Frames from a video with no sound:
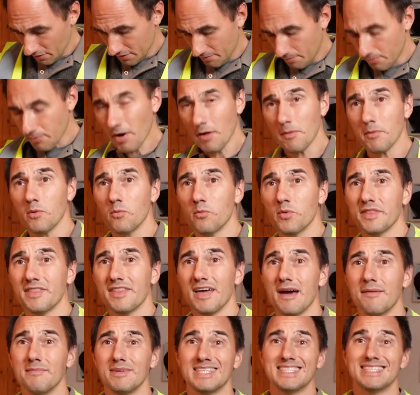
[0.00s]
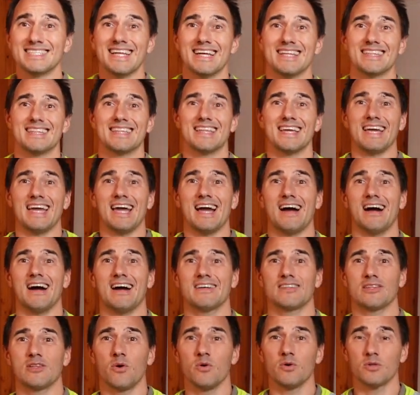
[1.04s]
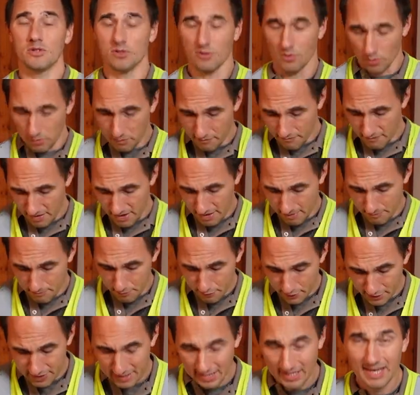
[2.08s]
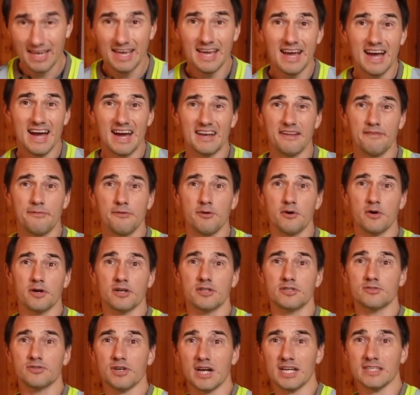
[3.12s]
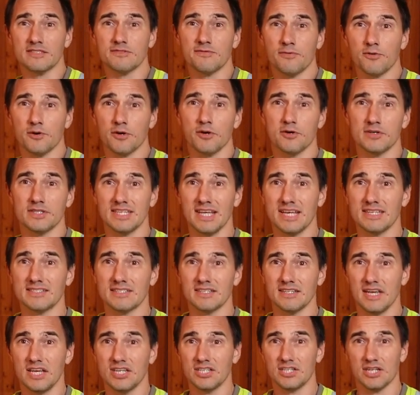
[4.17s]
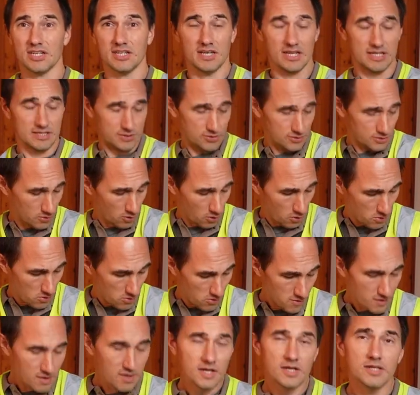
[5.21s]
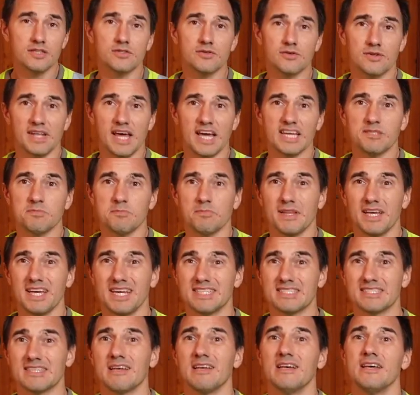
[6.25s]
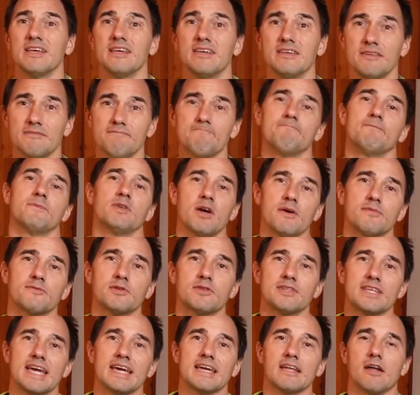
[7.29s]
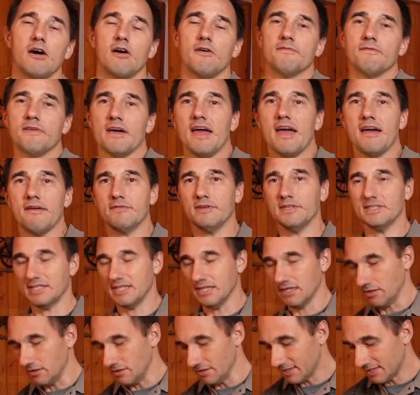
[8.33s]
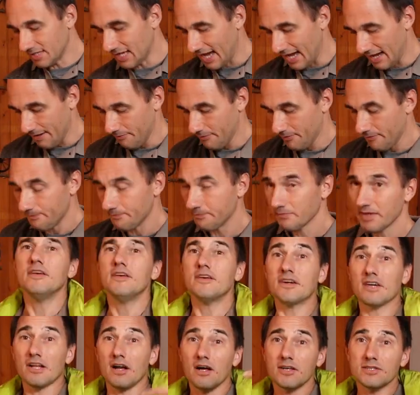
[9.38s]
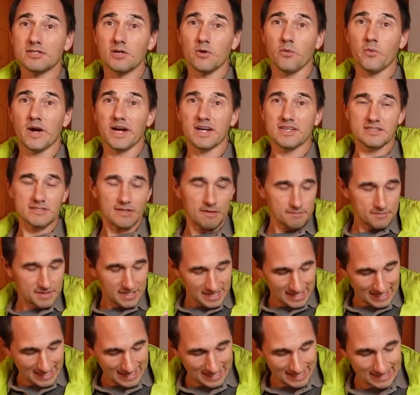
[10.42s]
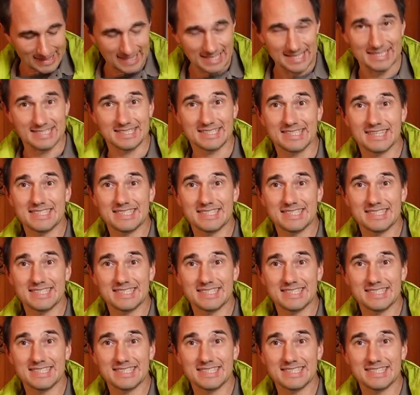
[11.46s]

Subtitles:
The problem with them is that they don't look very pretty, and if you're dressed for your destination and you go to a nice place, you have to take it off every single time. You can also wear something like this.